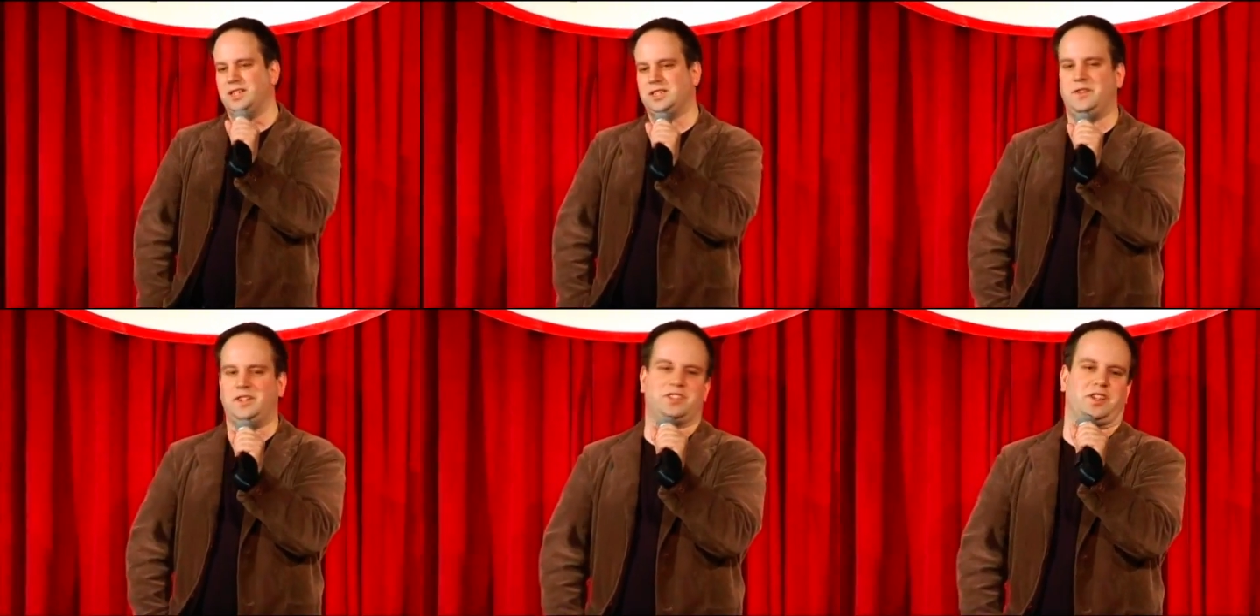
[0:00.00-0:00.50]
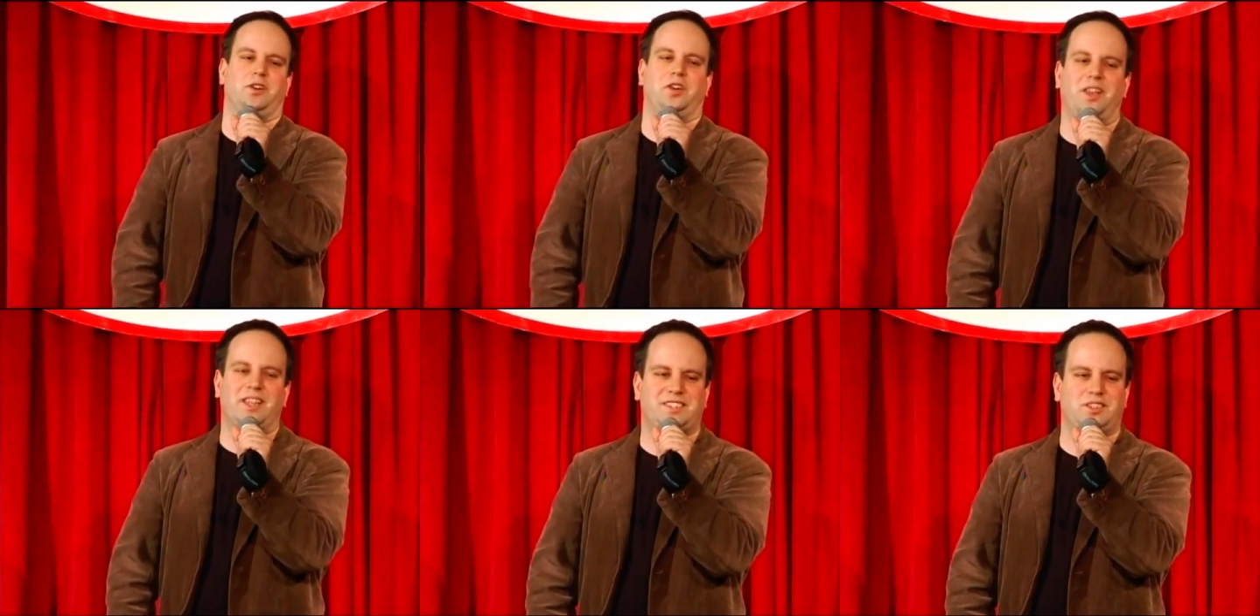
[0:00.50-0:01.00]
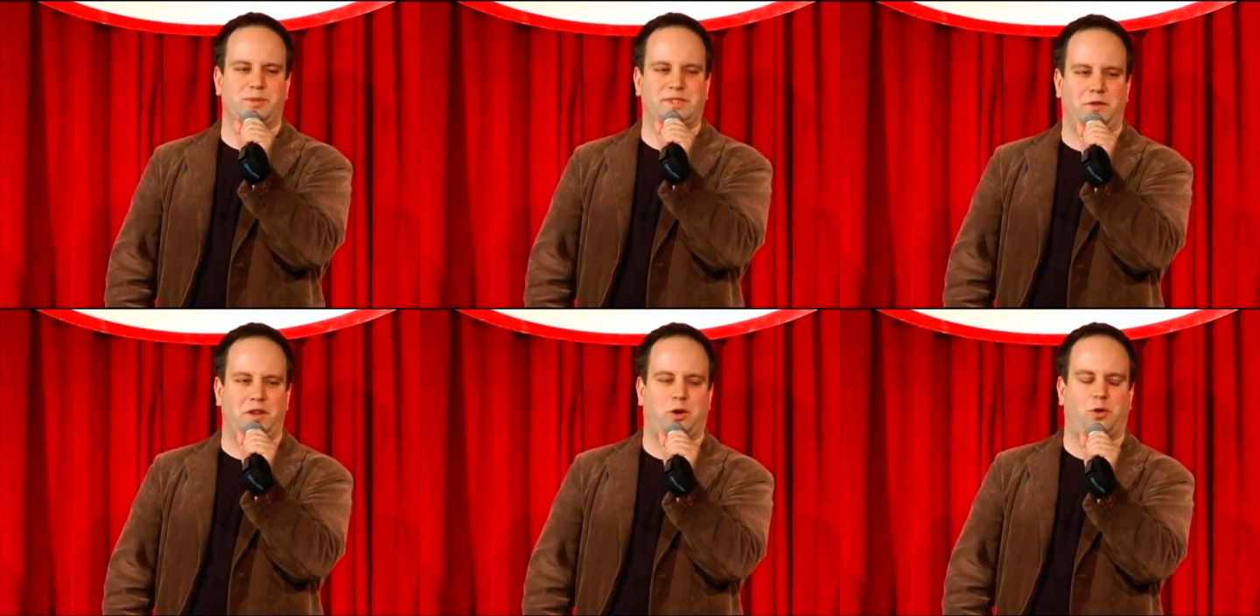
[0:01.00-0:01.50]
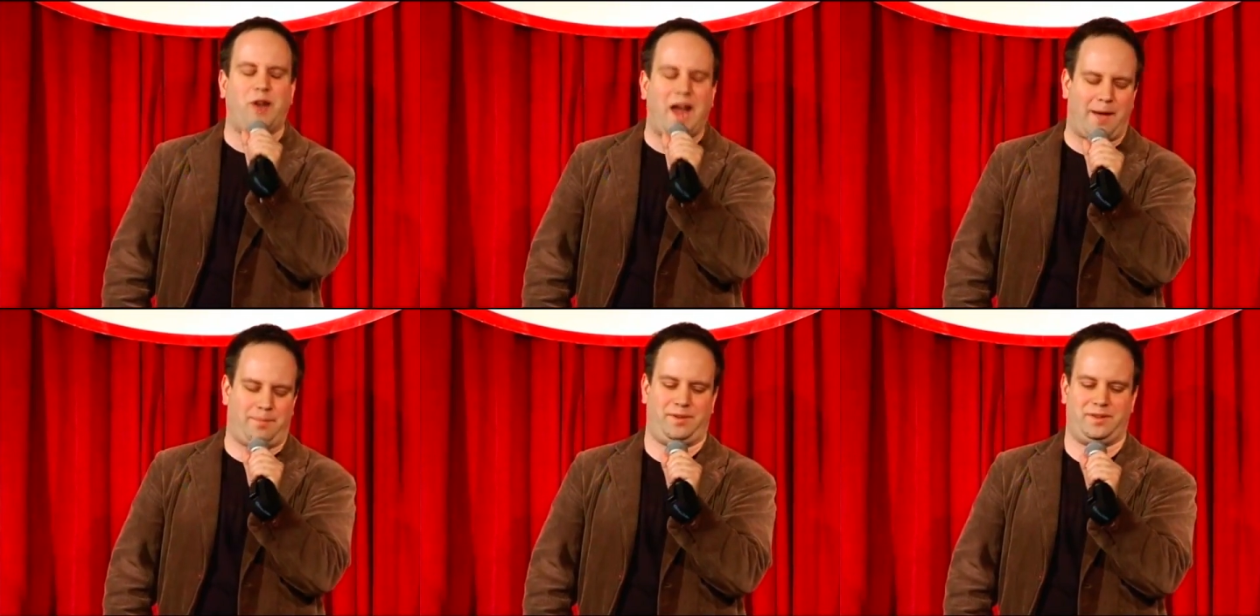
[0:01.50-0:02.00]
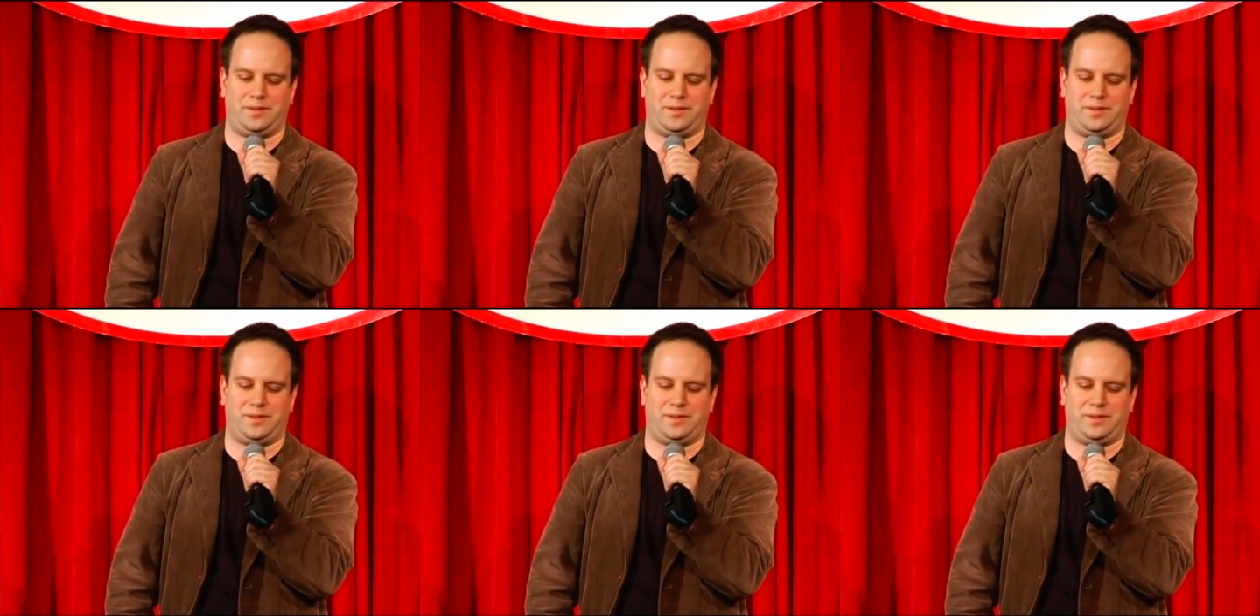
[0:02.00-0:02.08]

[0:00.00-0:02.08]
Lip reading: friends are going, don't listen to him, he's full of crap.